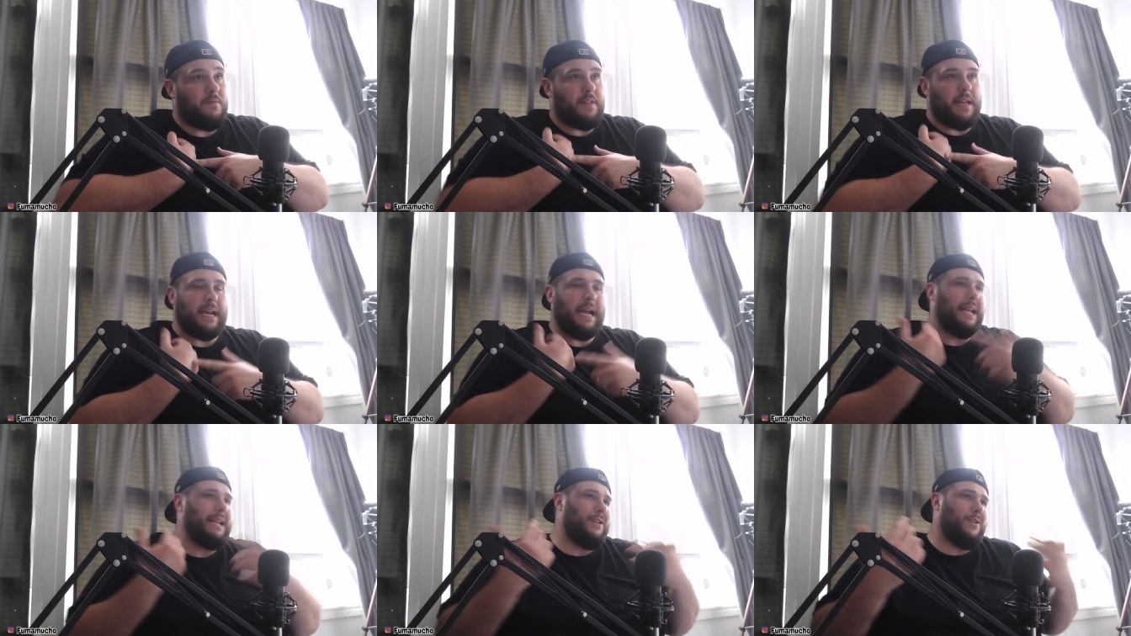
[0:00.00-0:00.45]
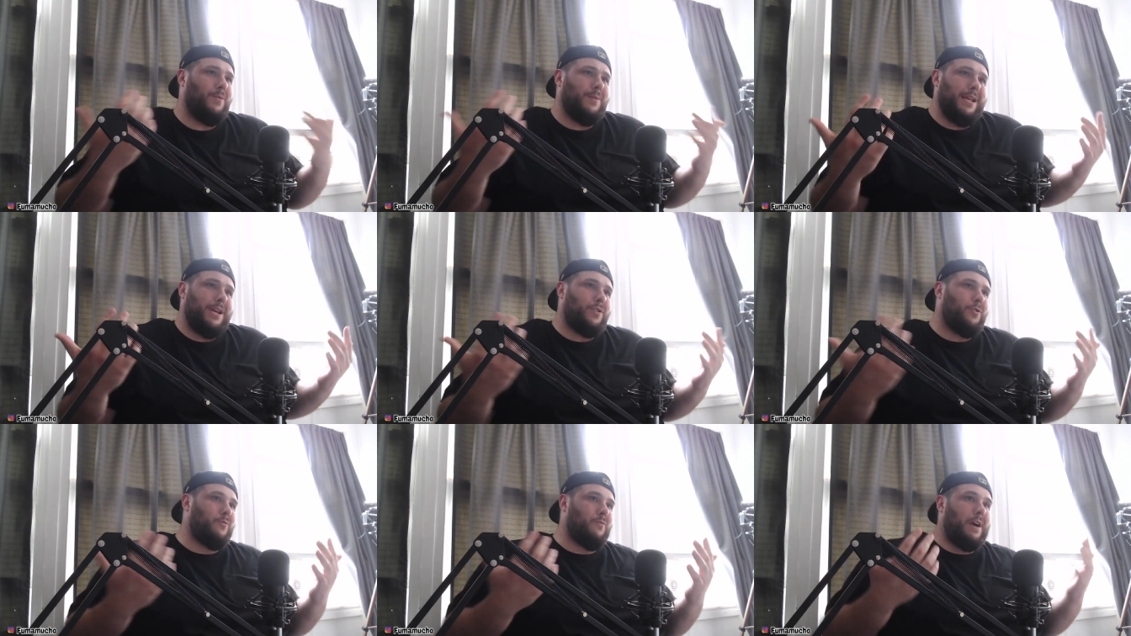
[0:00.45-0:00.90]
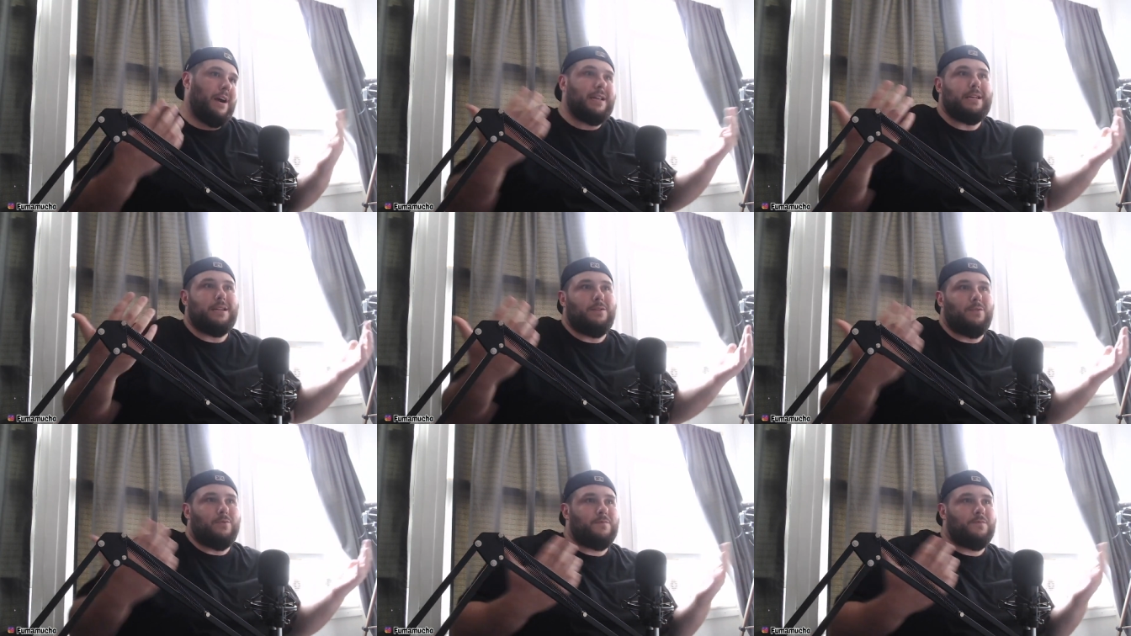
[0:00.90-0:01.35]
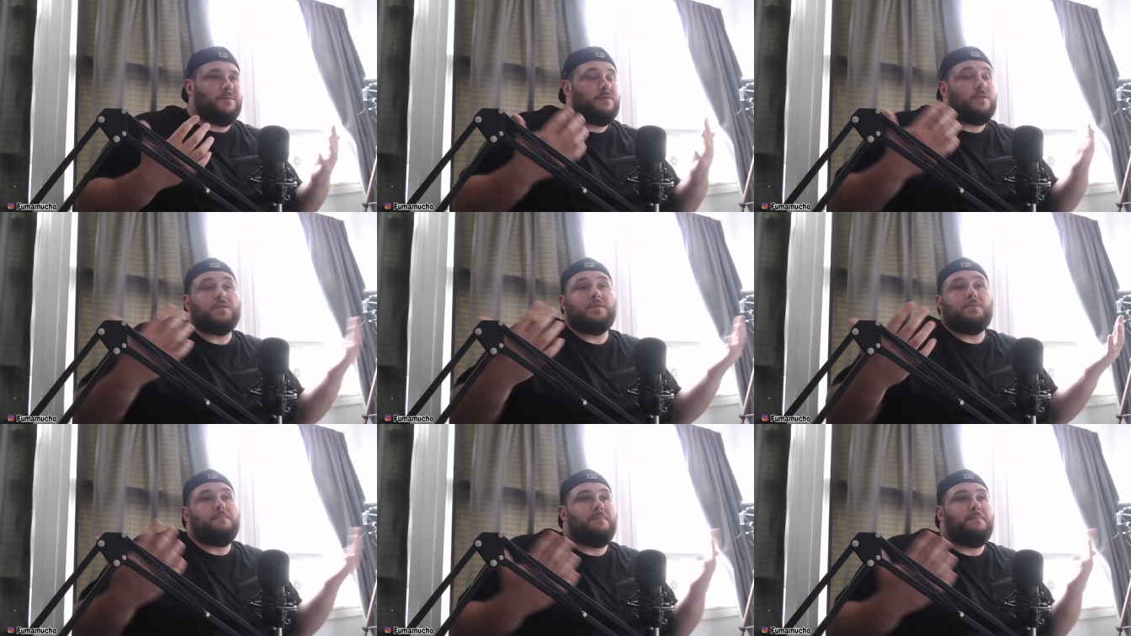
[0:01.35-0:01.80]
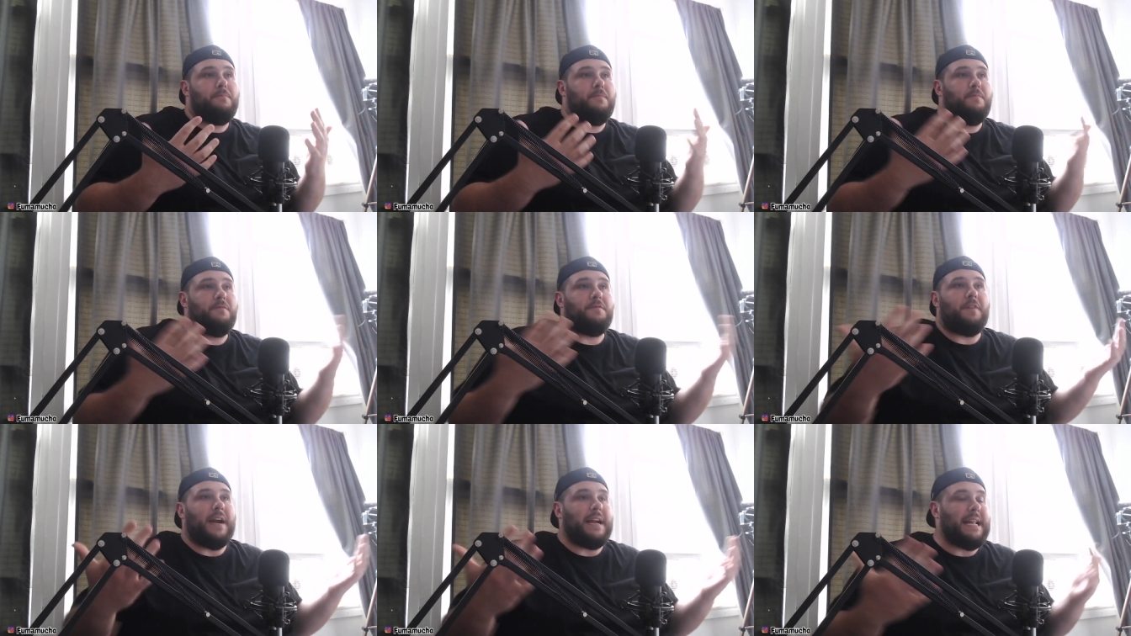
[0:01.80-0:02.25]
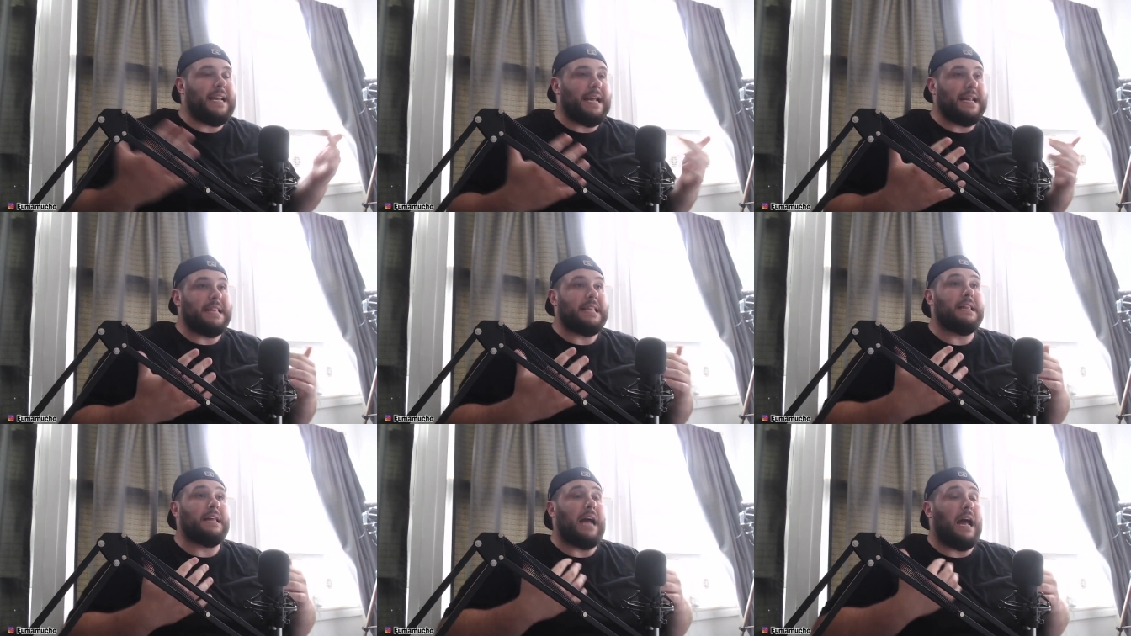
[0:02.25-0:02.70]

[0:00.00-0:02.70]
Like, I didn't know any karate, no fighting, anything.